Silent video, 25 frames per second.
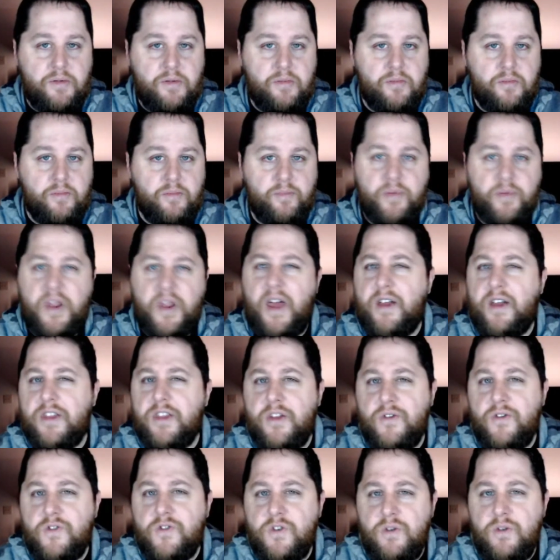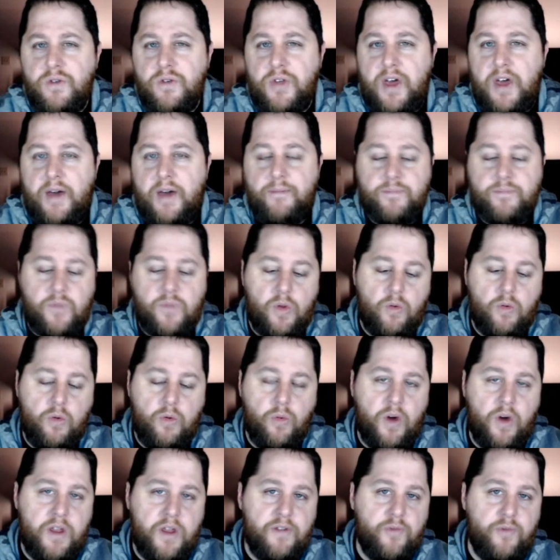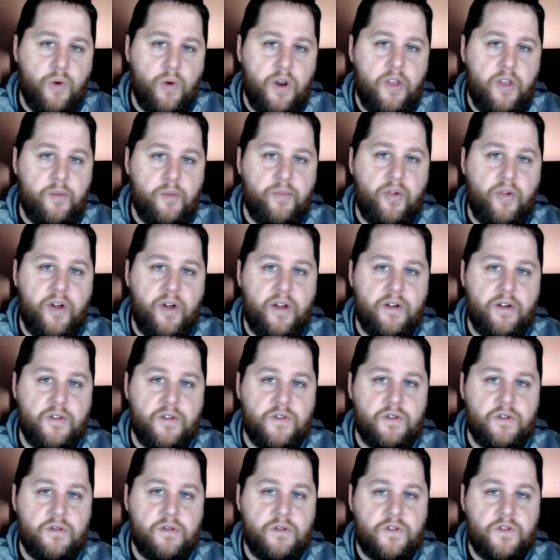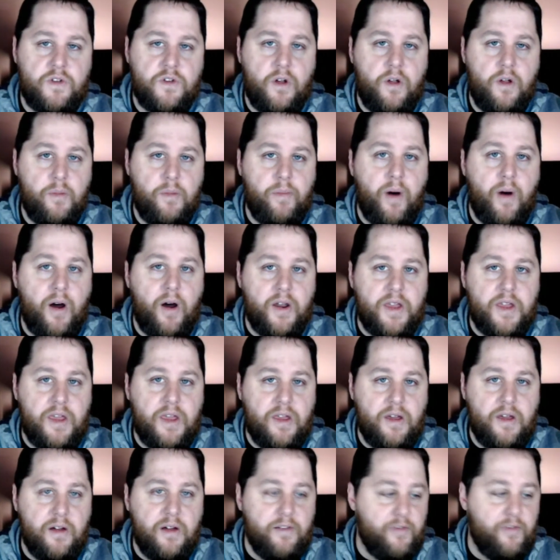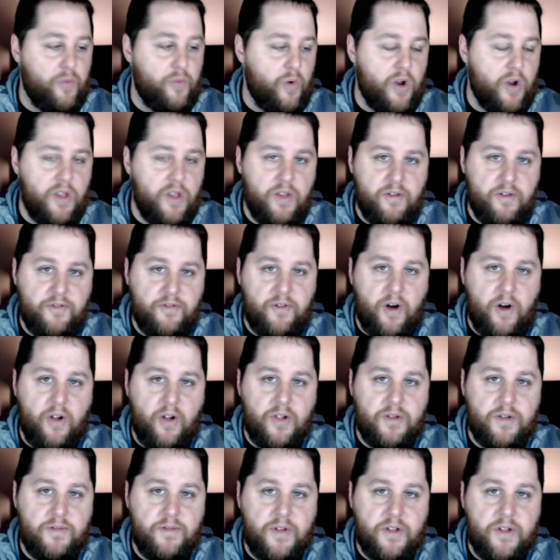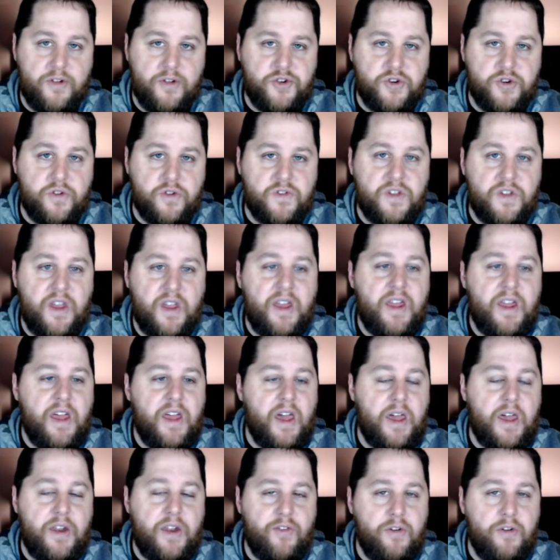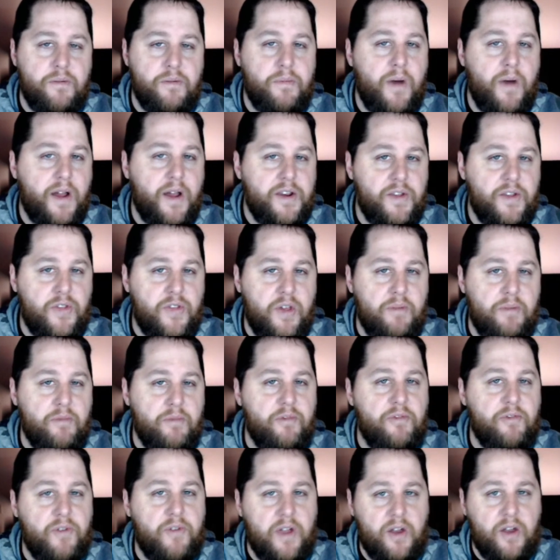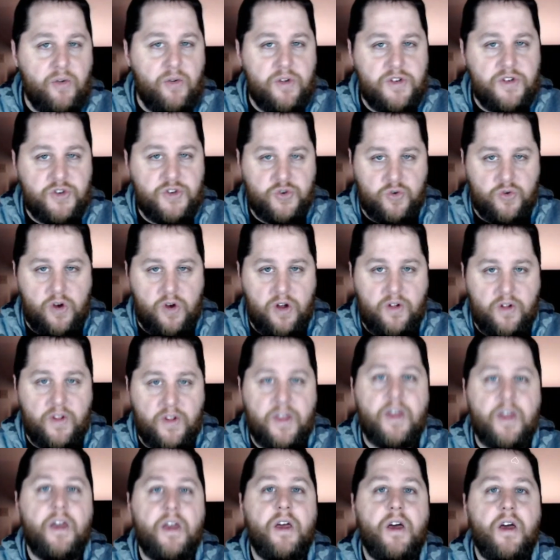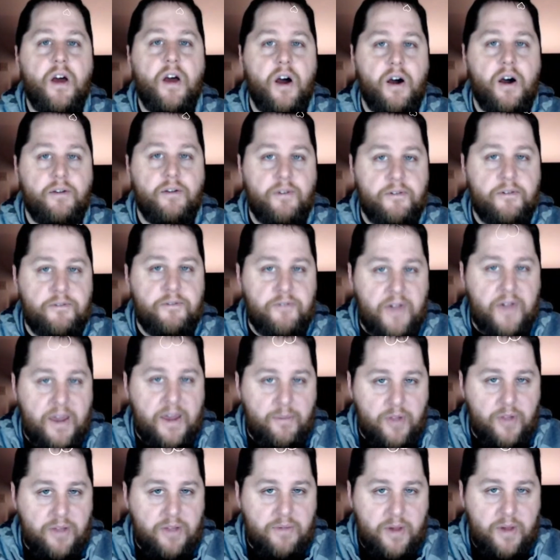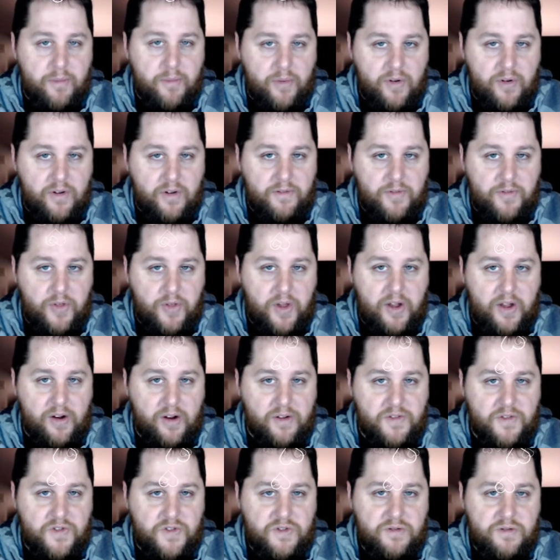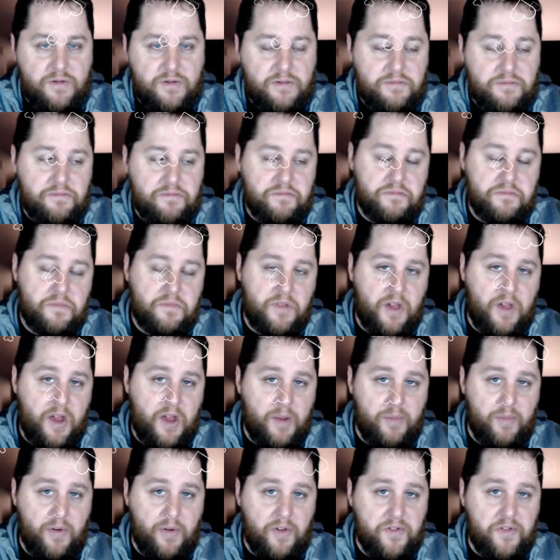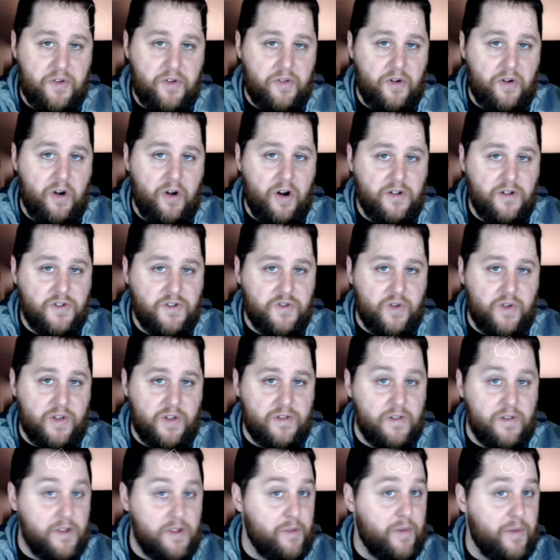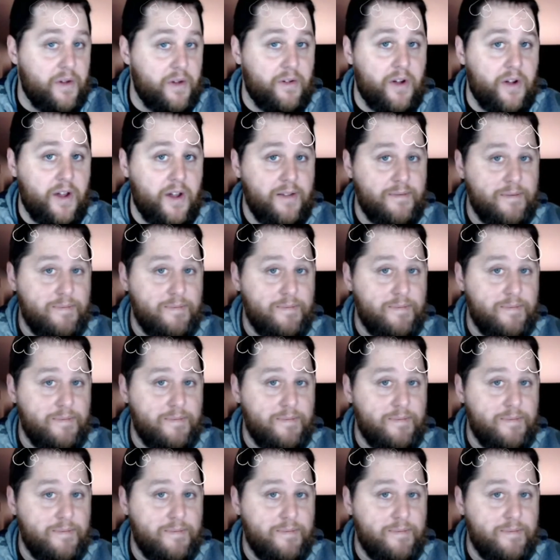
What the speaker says: But how do you do that? Well, what if one of the players saw a body of one of the fallen villagers and it reminded them very strongly of a family member of theirs? Kind of pulls on their heartstrings a little bit, right?